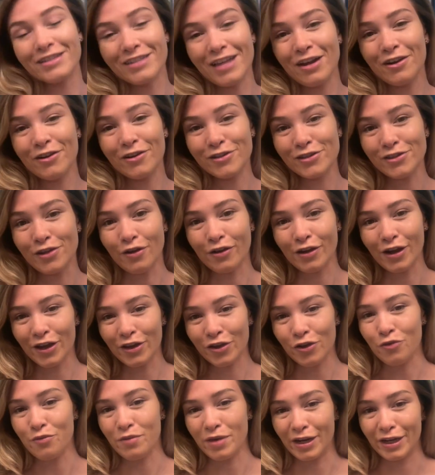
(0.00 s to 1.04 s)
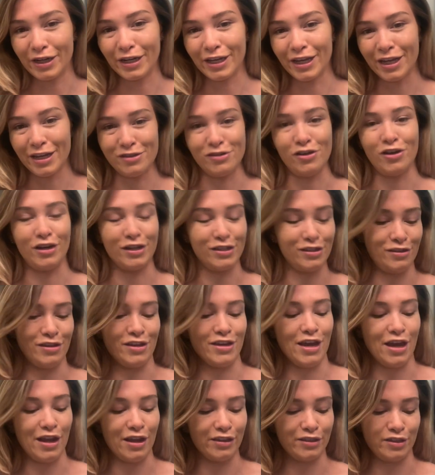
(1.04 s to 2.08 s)
Arizona humidity is honestly
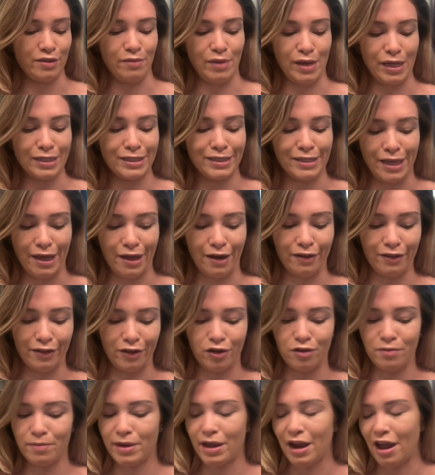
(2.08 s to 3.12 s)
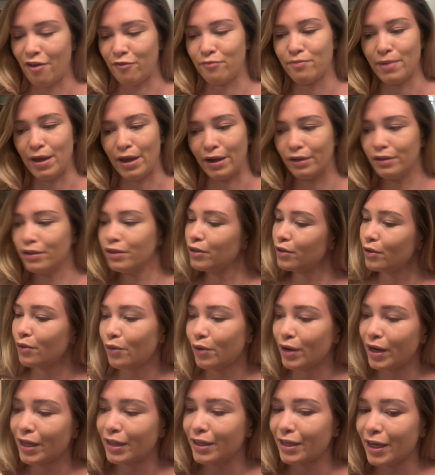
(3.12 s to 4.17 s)
getting to my skin a little bit. I've been a little
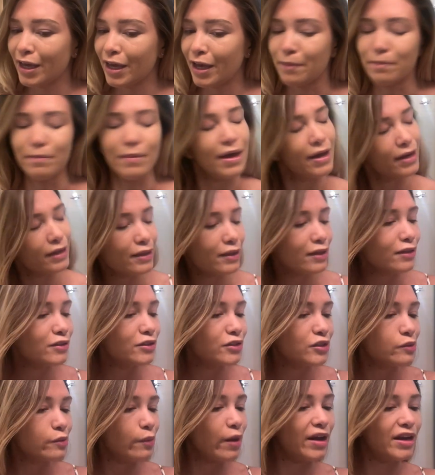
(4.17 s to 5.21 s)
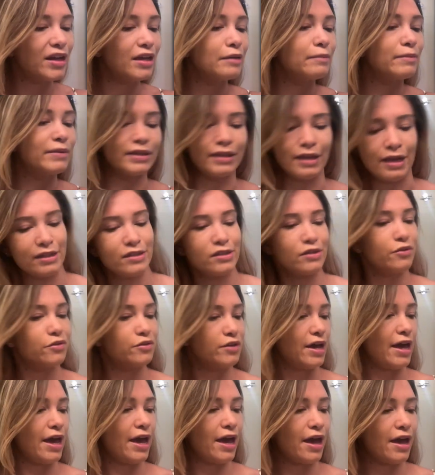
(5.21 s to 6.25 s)
oily, I've been a little sweaty, but that's
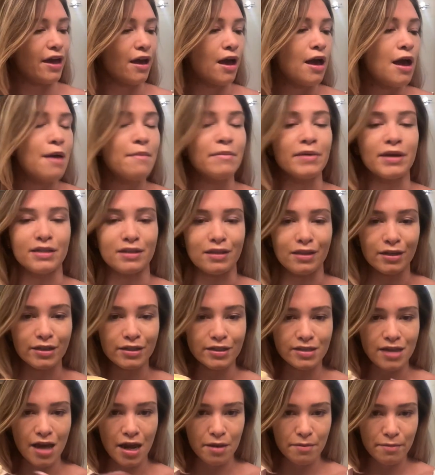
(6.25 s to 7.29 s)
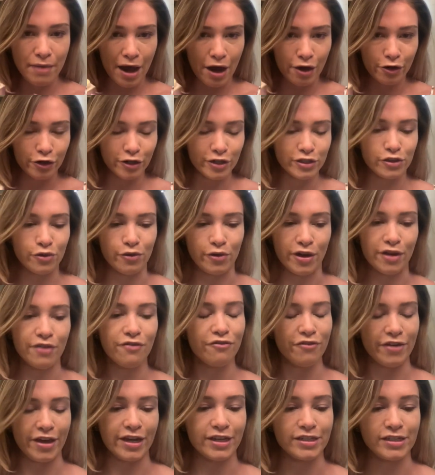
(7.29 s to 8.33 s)
okay. Get a little setting powder is going to
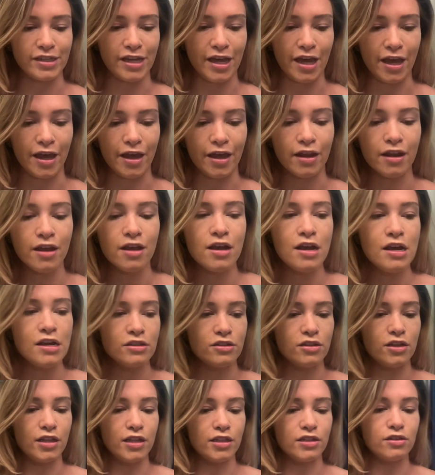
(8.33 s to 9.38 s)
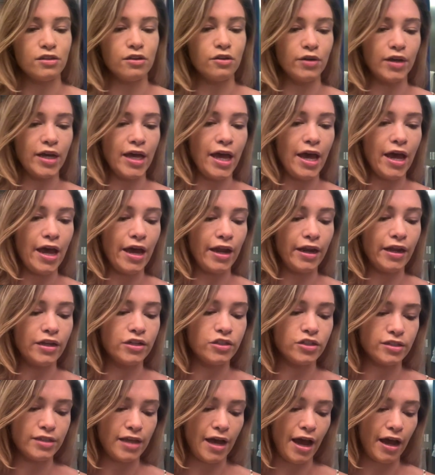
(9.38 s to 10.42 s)
fix it. So let's go ahead and
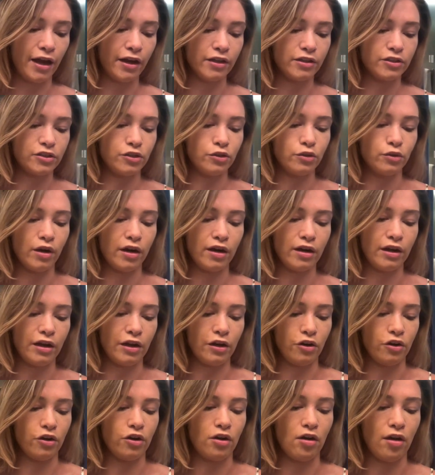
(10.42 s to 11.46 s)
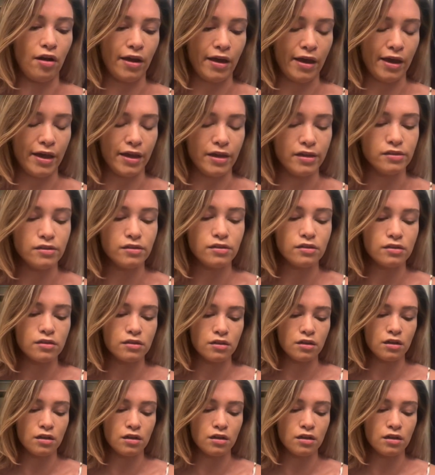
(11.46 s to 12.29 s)
just add it to our under eyes.